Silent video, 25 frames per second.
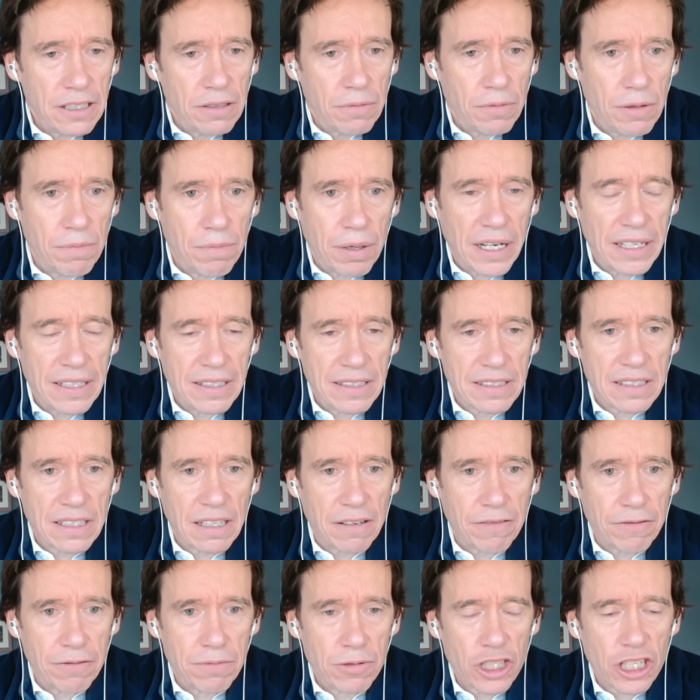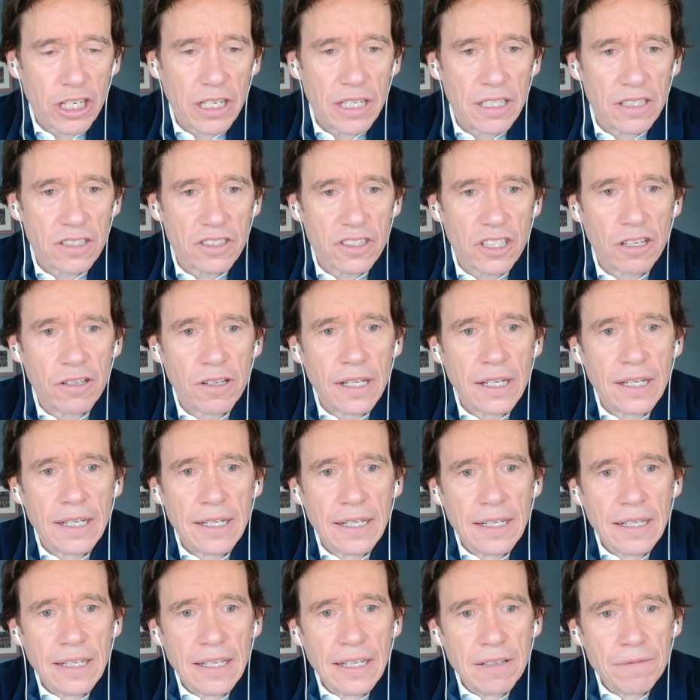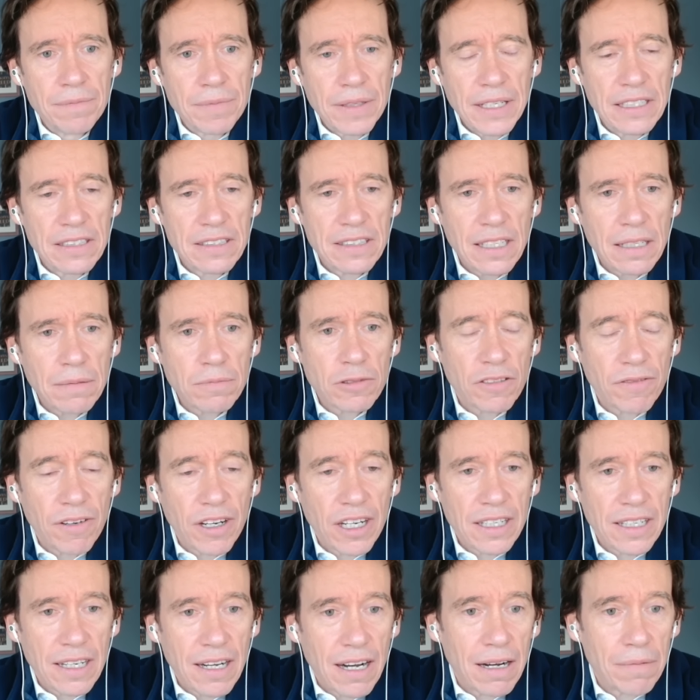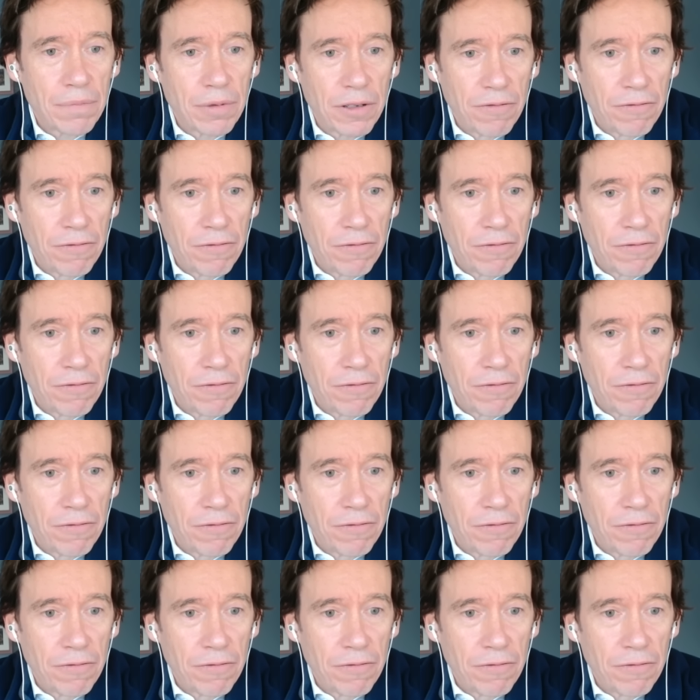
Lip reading: We buy the stuff from China. So in terms of our carbon